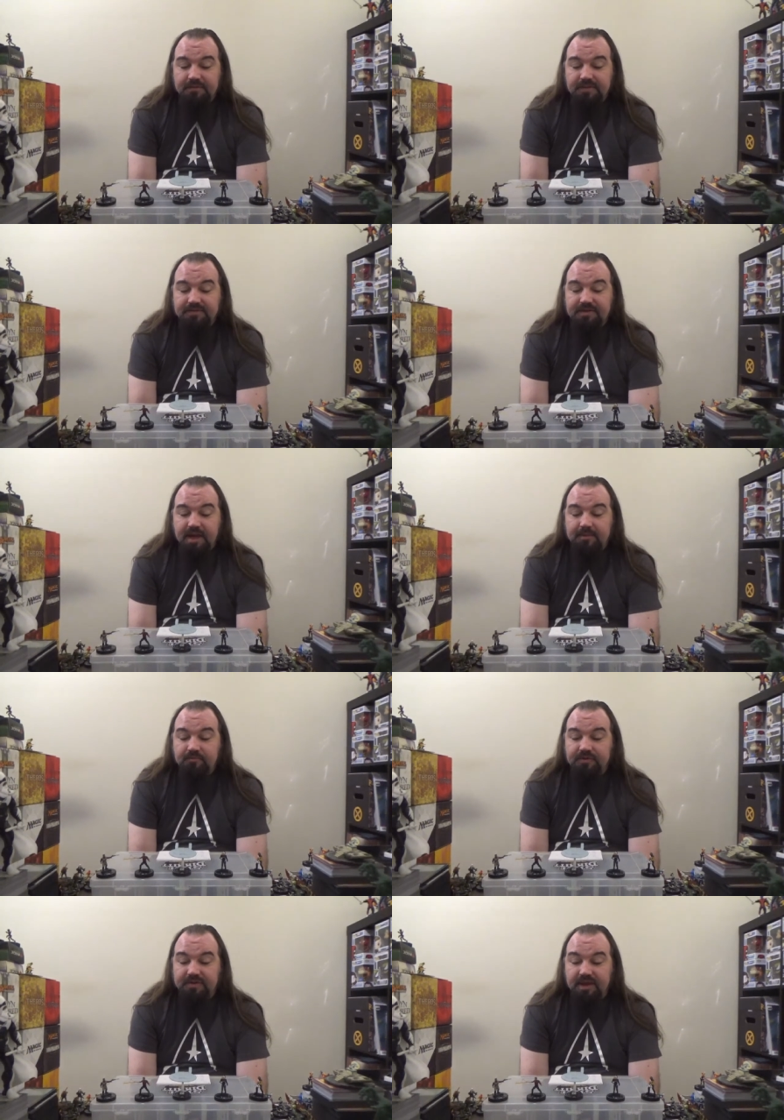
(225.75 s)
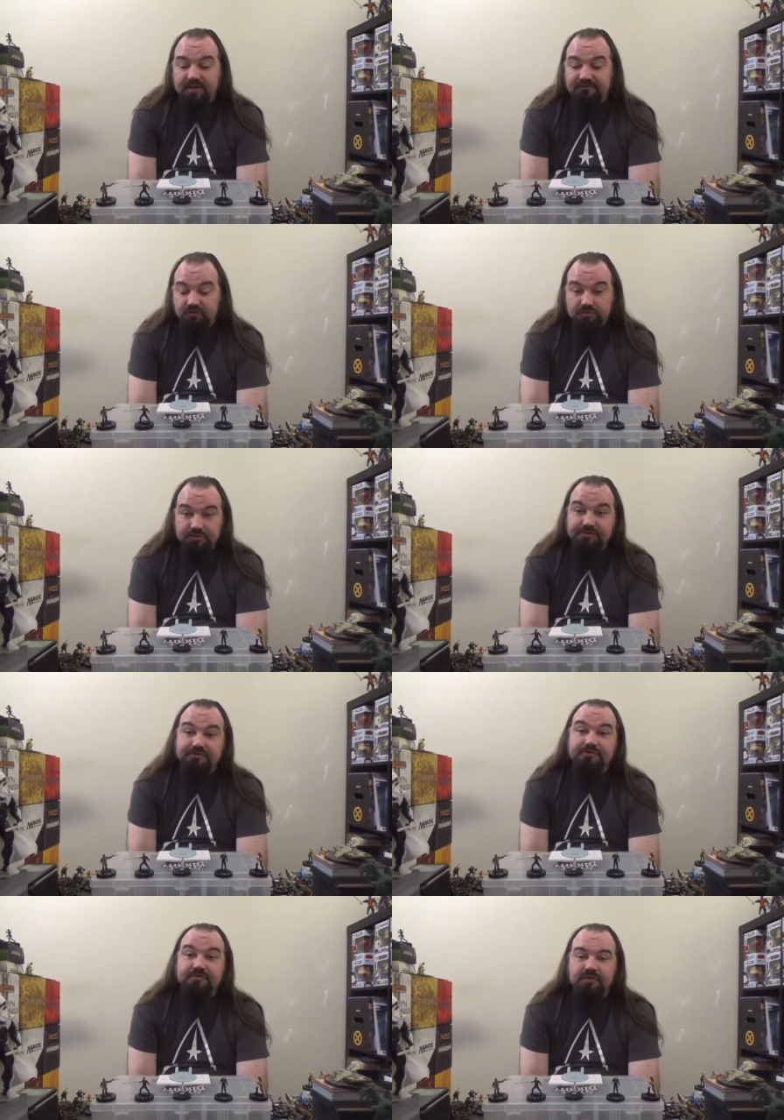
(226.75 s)
this time with a full
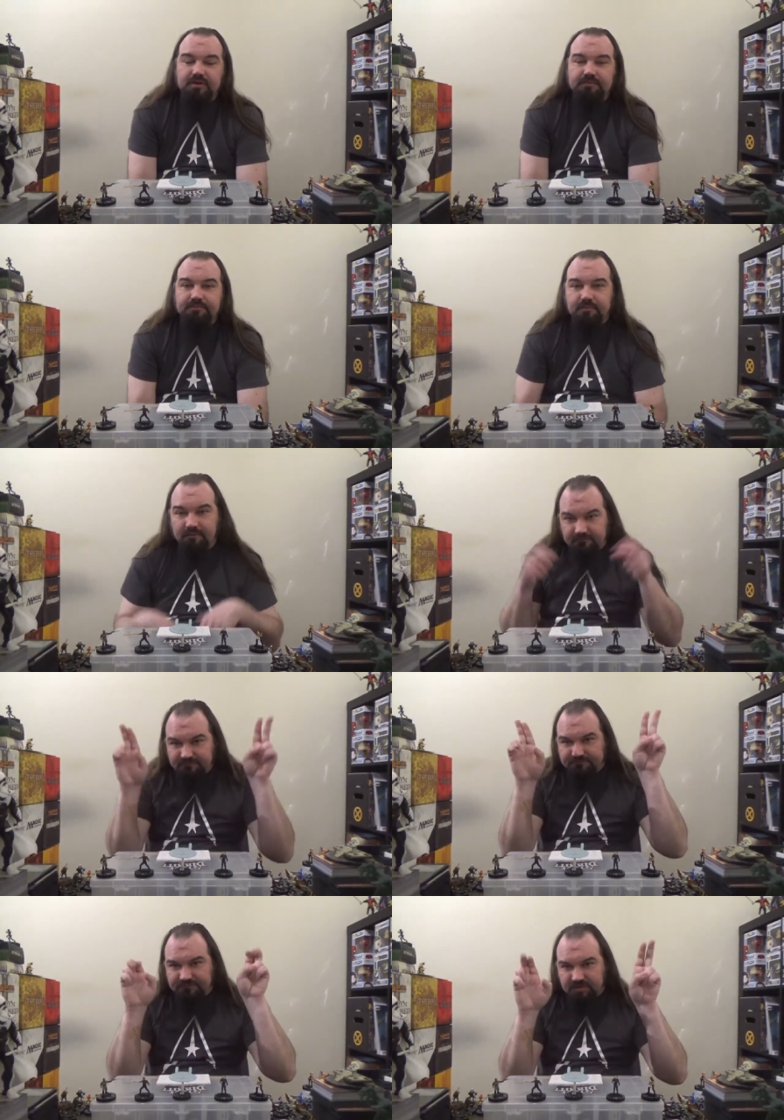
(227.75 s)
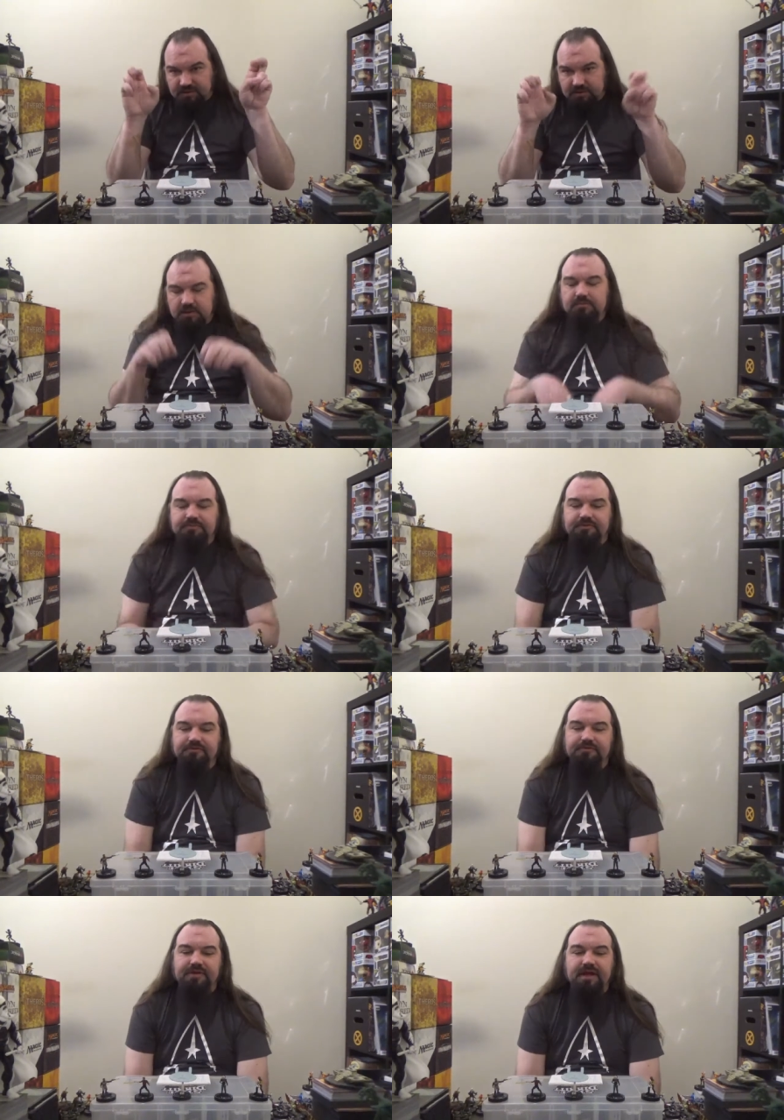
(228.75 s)
booster, well, full
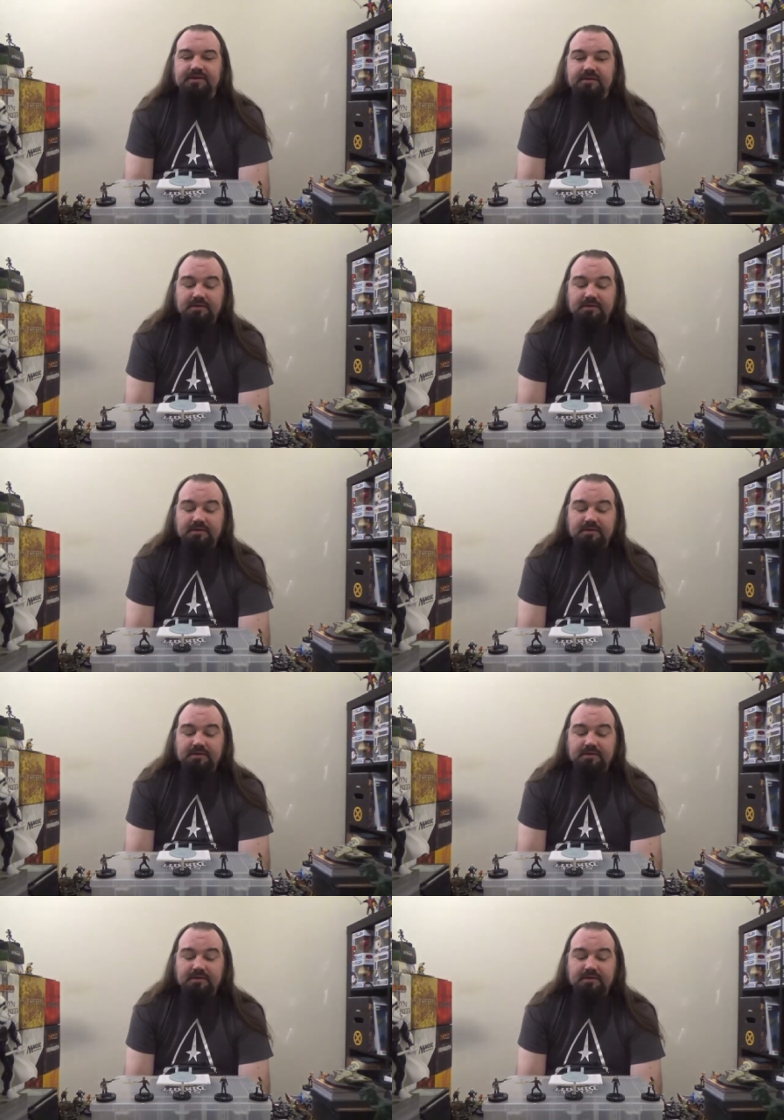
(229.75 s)
booster set,